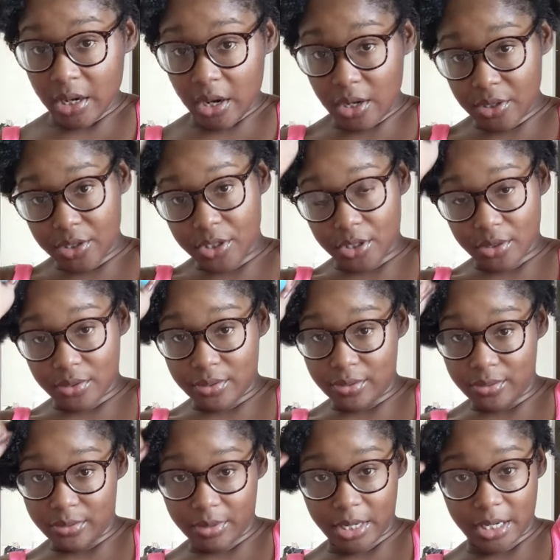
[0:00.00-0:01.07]
Also,
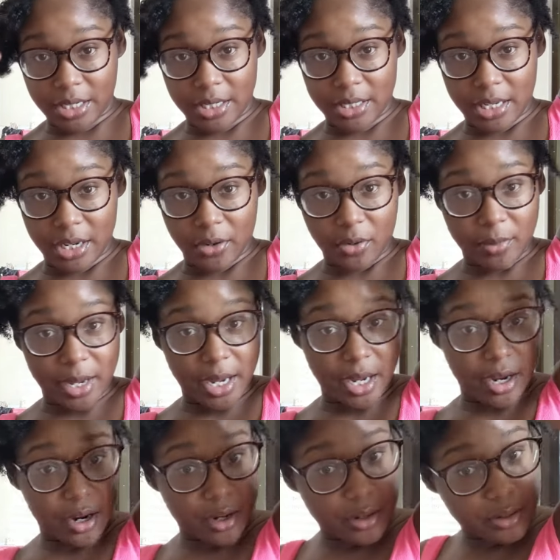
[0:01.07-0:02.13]
when I detangle my
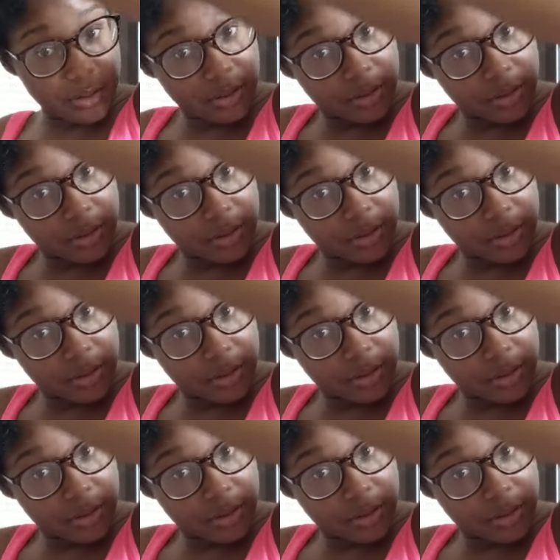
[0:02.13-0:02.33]
hair,